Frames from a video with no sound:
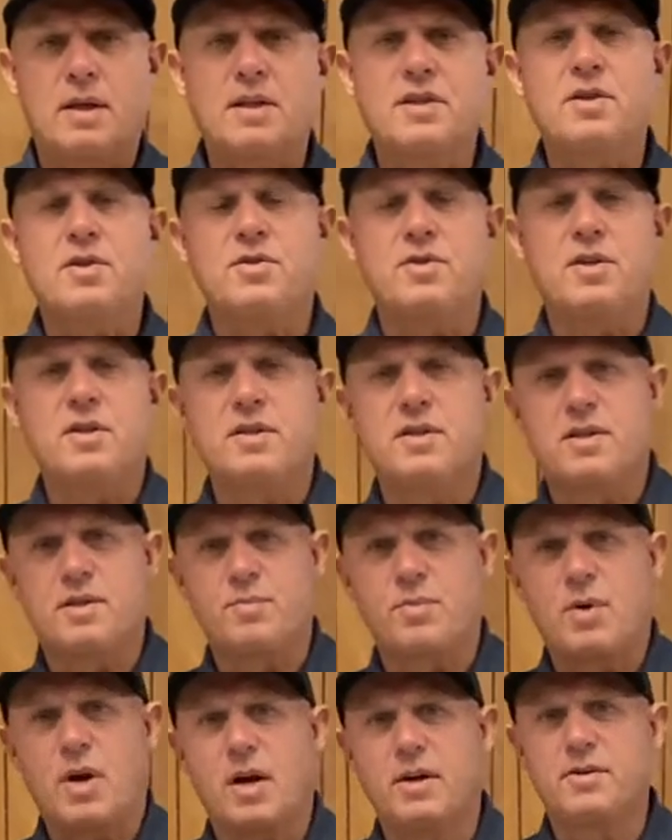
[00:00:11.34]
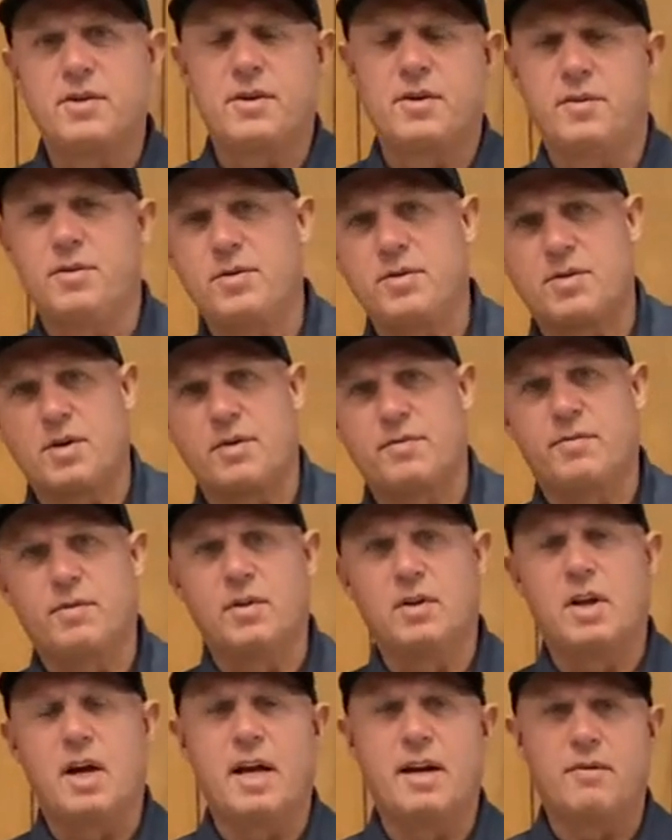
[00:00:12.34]
Steer Genius is proud to introduce our full
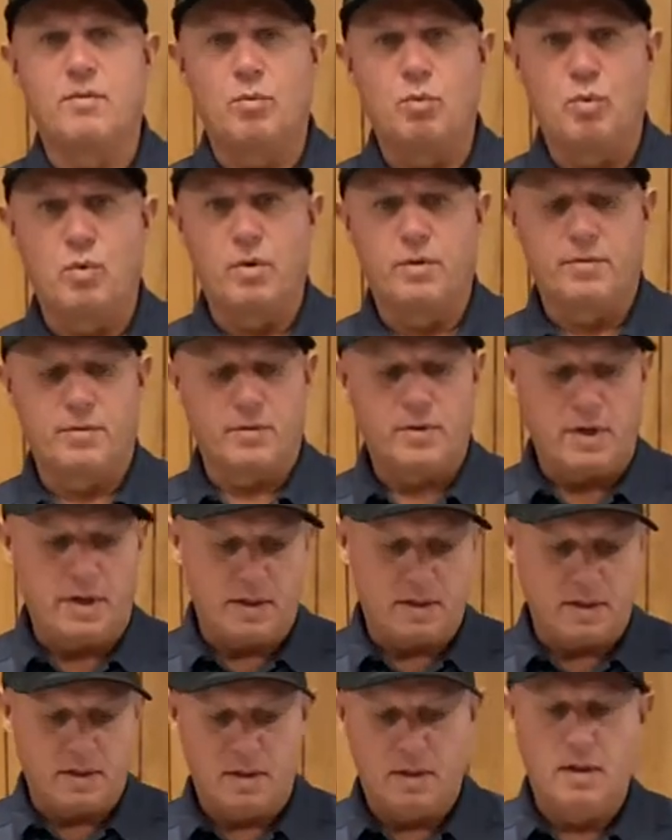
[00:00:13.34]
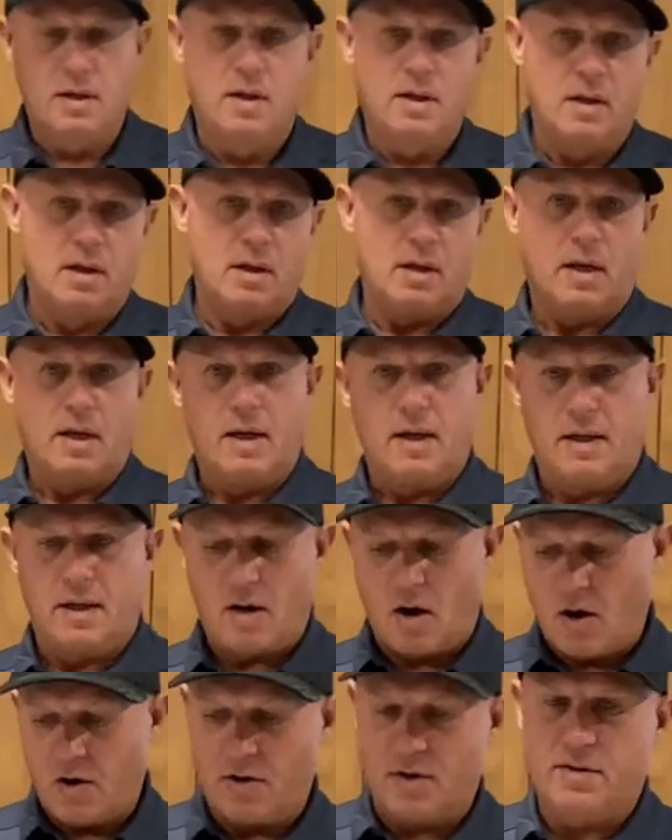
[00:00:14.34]
line of Wolverine uh,
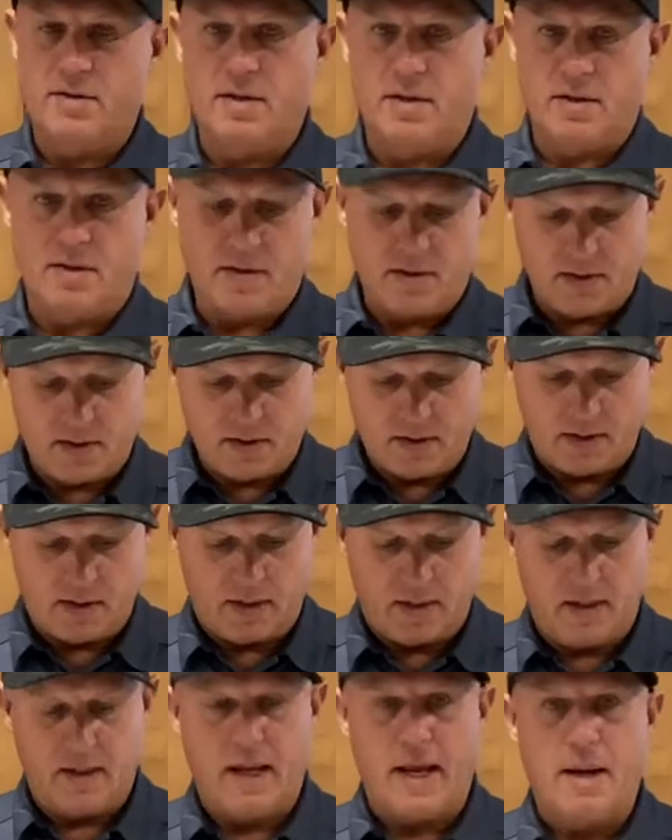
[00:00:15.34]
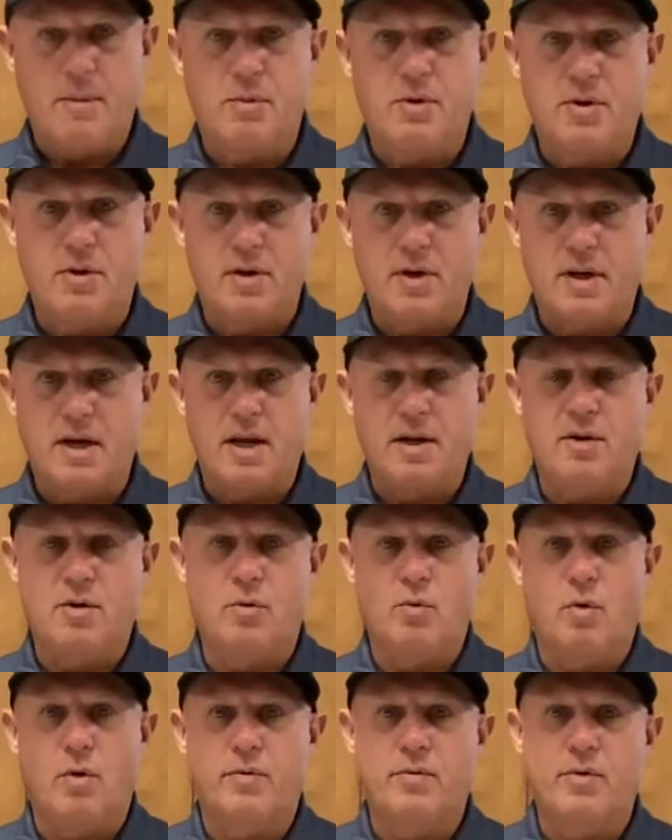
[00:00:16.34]
harnesses that'll enable you to get your
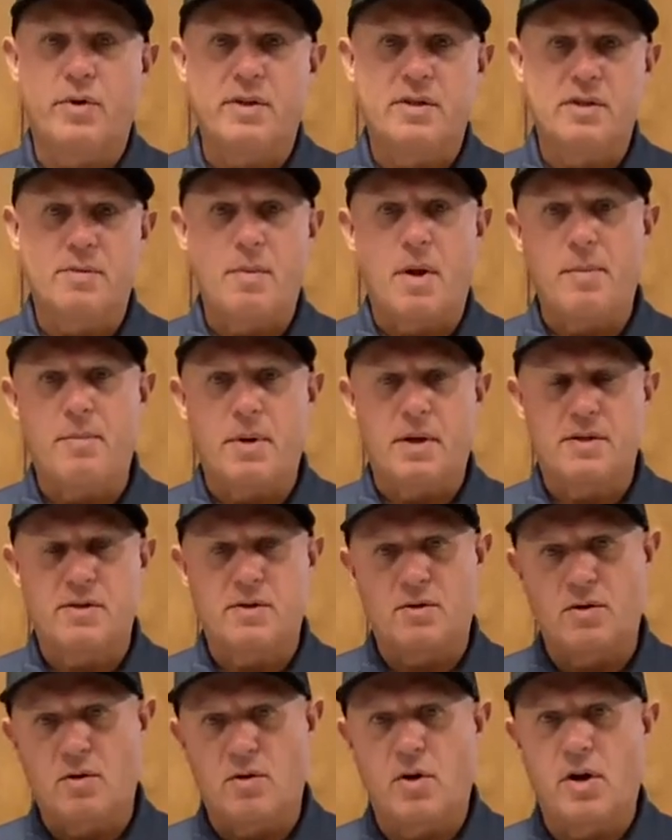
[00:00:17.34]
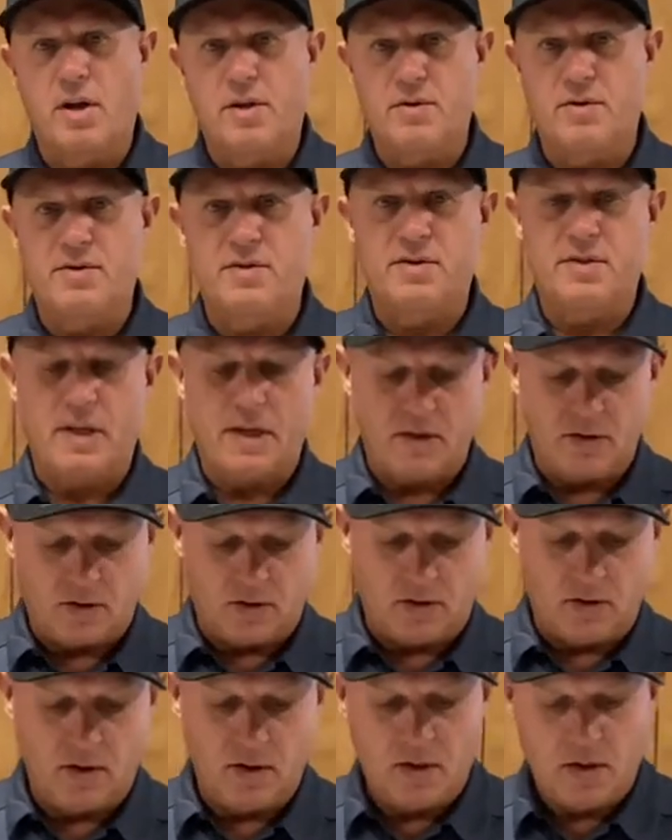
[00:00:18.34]
Wolverine cement mixer or other
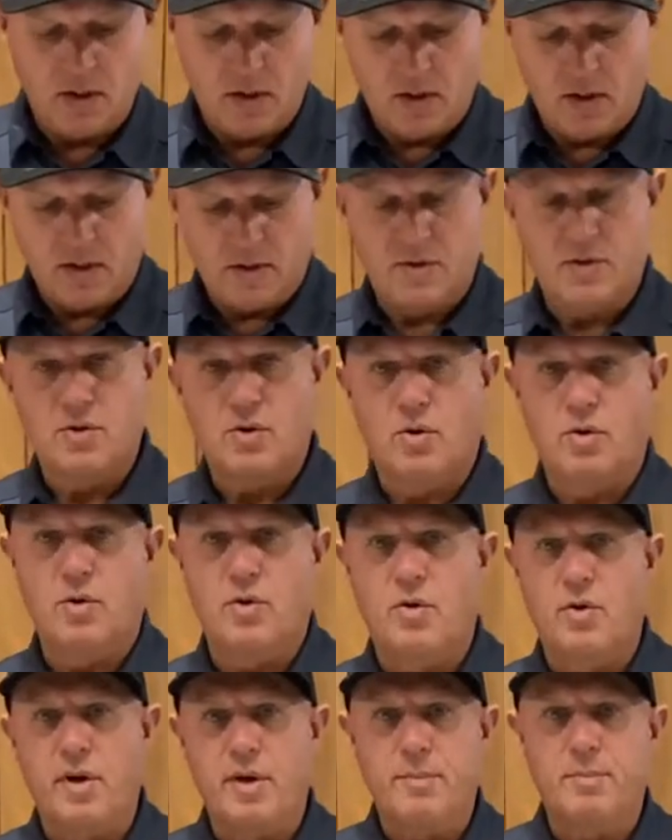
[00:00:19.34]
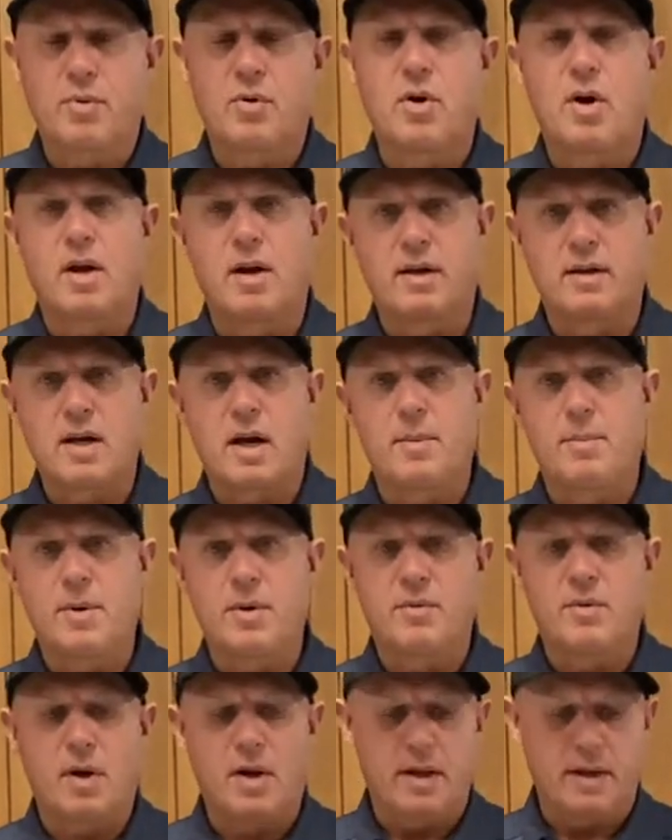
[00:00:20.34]
single solenoid product up and
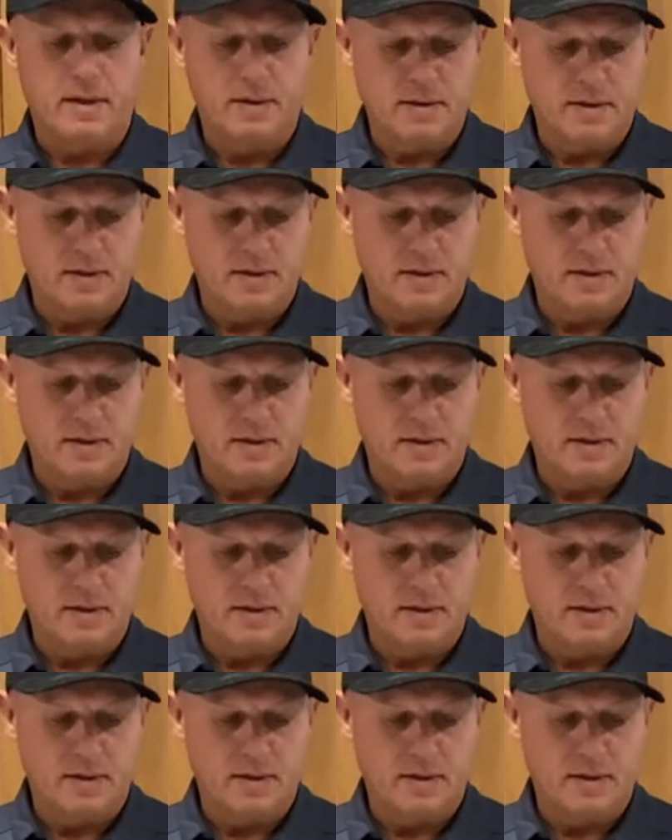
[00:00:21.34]
running.